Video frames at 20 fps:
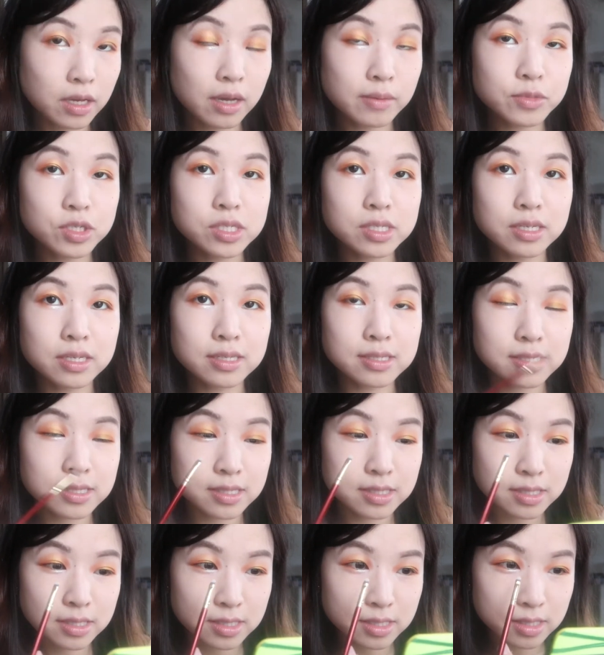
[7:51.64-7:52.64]
I'm just gonna
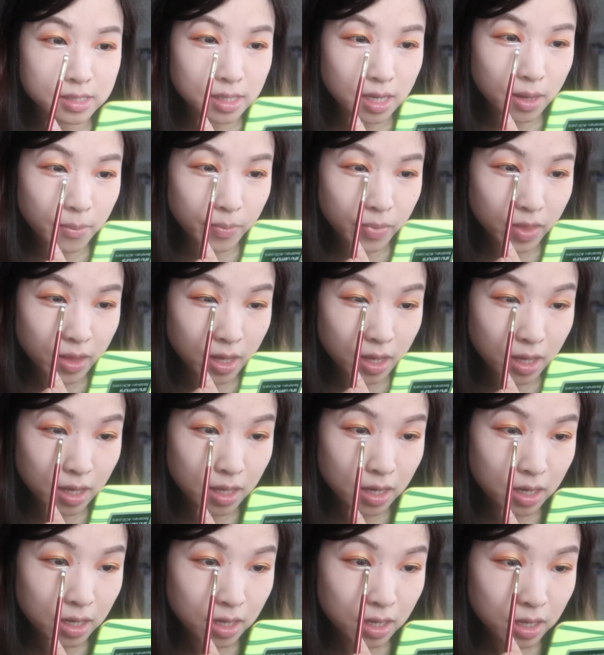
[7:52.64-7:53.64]
stamp
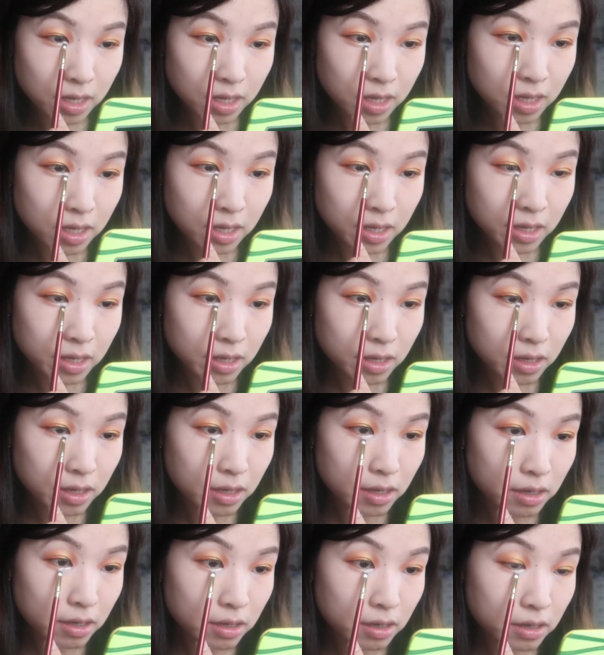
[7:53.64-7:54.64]
that
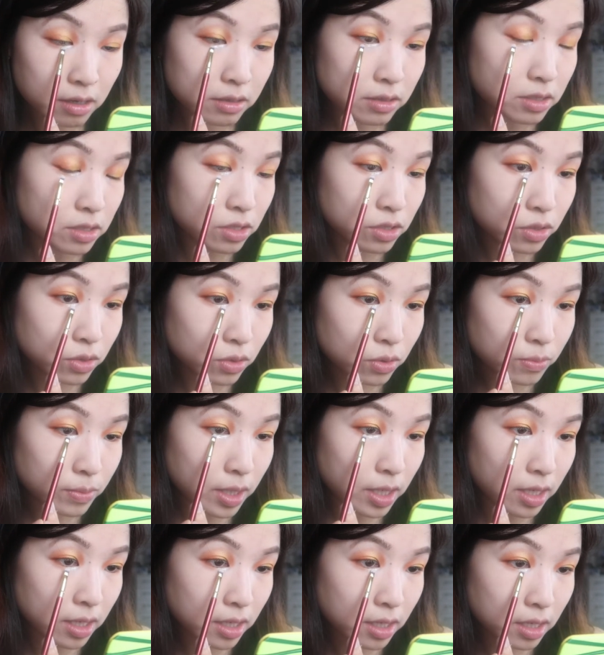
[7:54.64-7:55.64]
onto
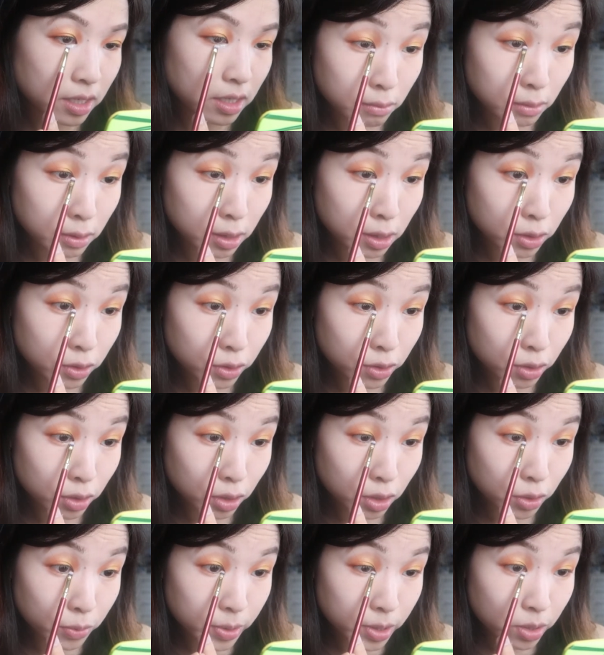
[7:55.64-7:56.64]
my inner
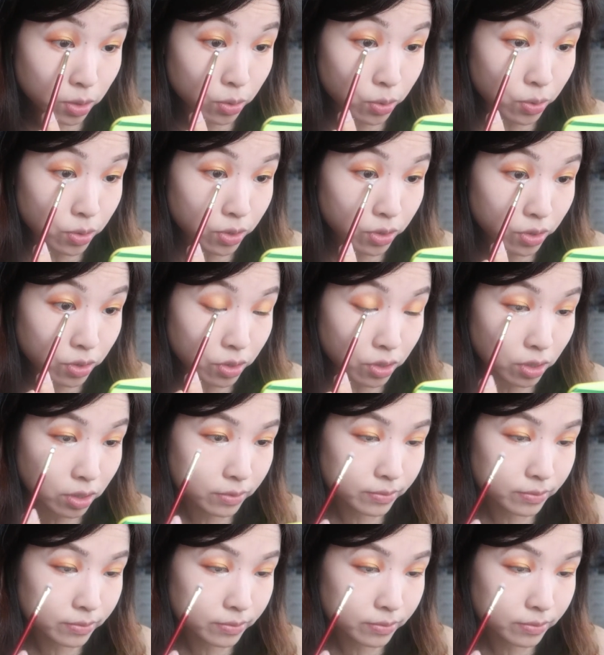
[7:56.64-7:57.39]
lower corner.